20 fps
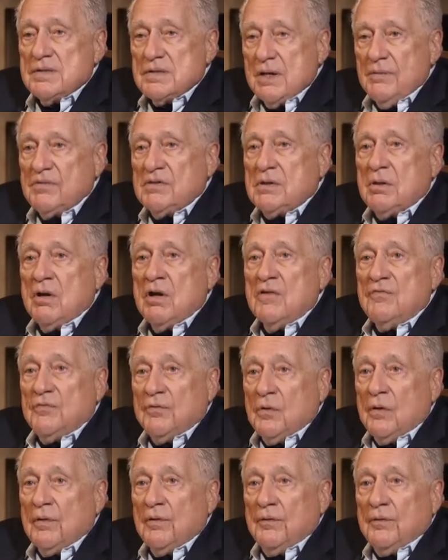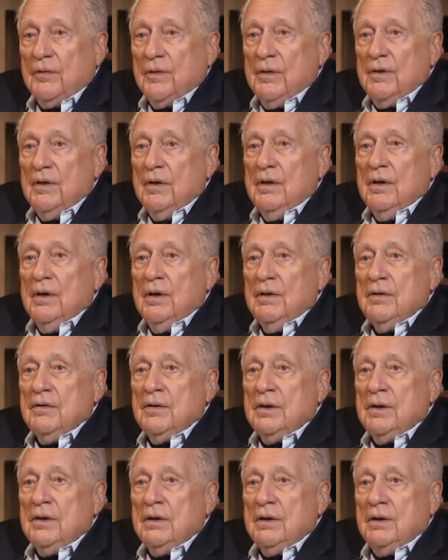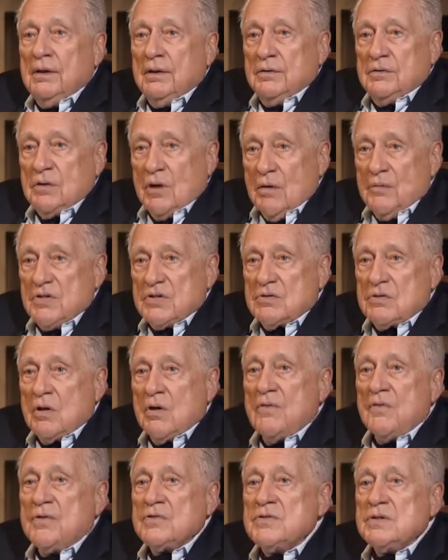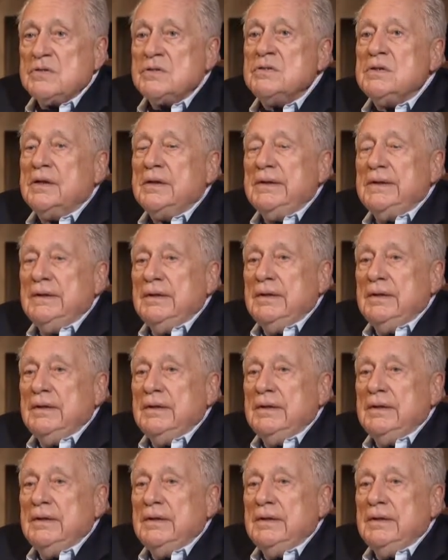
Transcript: Cemetery for the interment services,